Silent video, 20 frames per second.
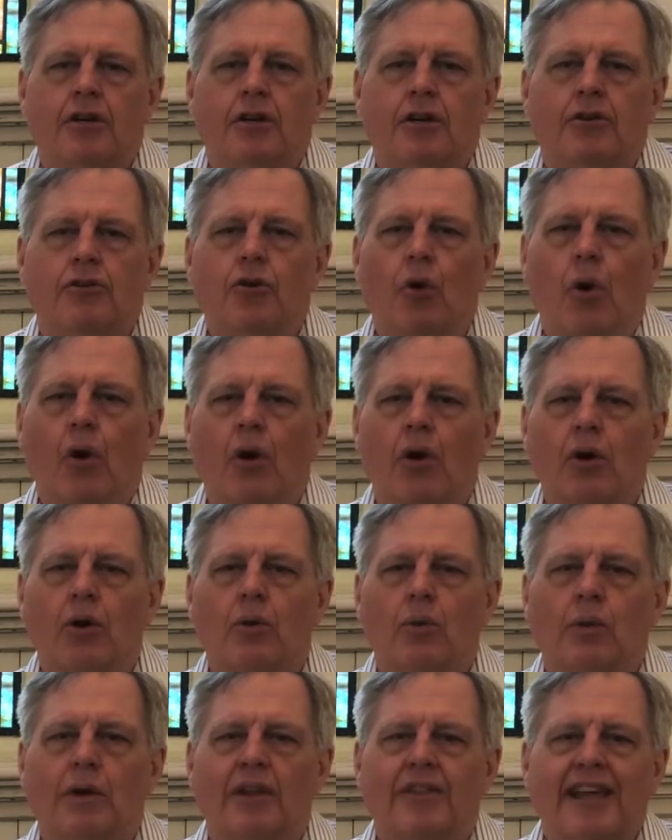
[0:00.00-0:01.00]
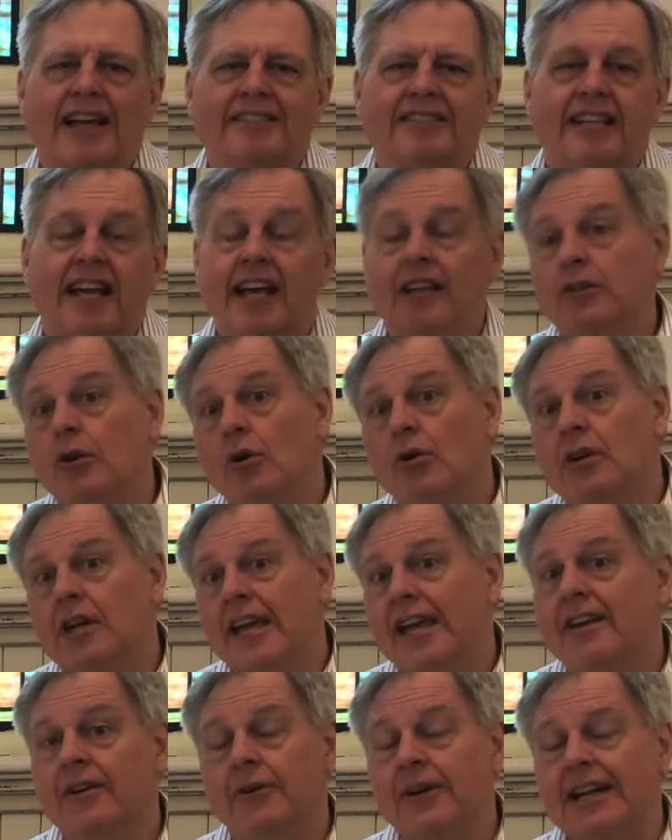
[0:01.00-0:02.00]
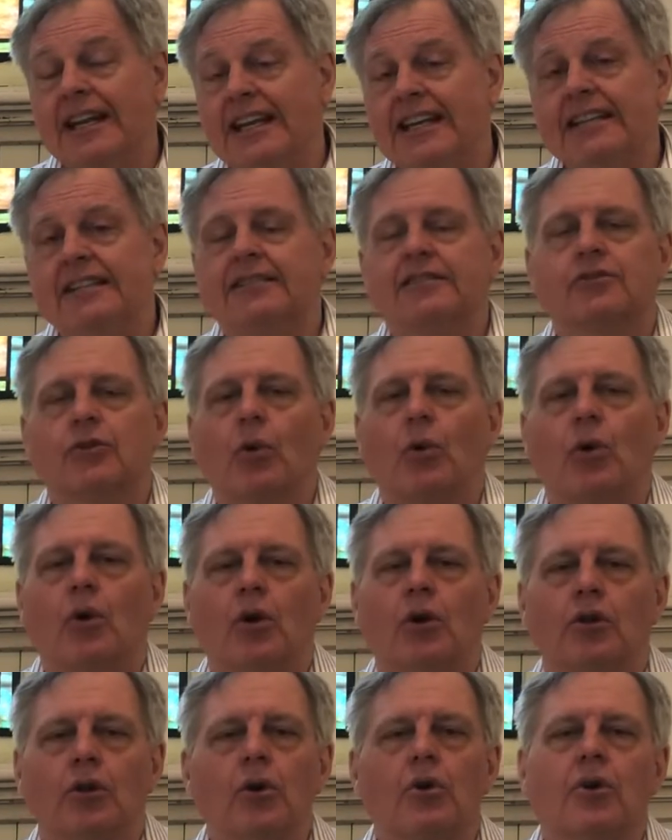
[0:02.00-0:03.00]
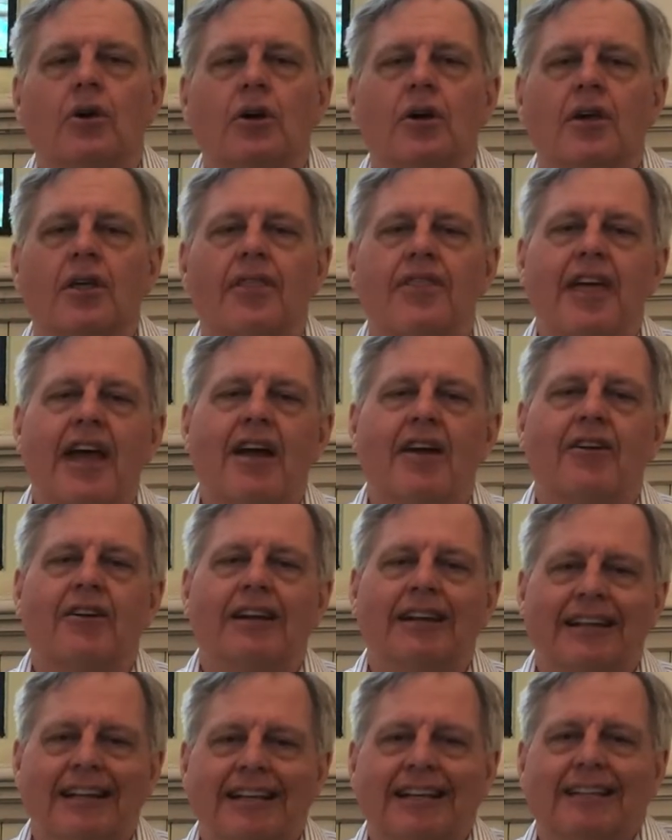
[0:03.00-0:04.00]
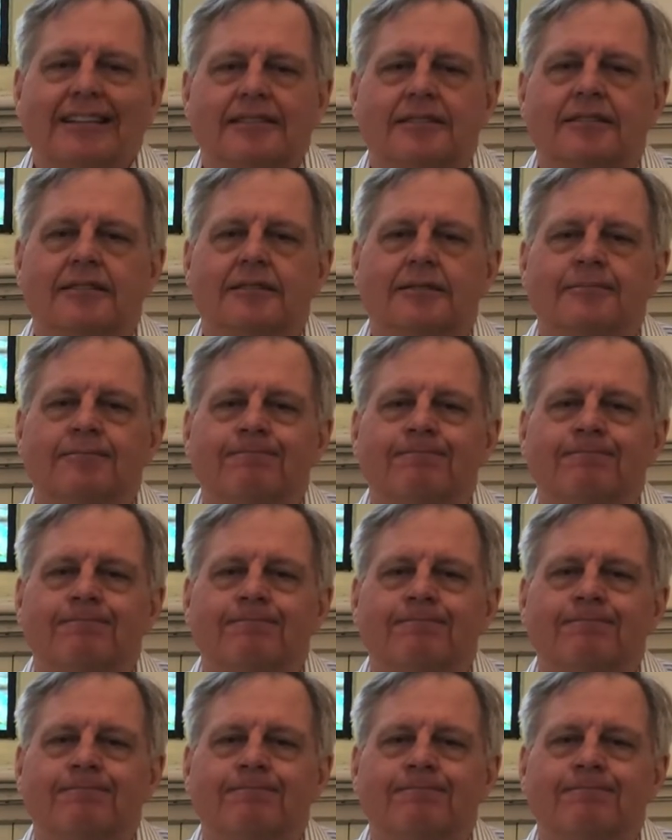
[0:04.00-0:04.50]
nor will they say, 'Look, here it is,' or 'Look, there it is.'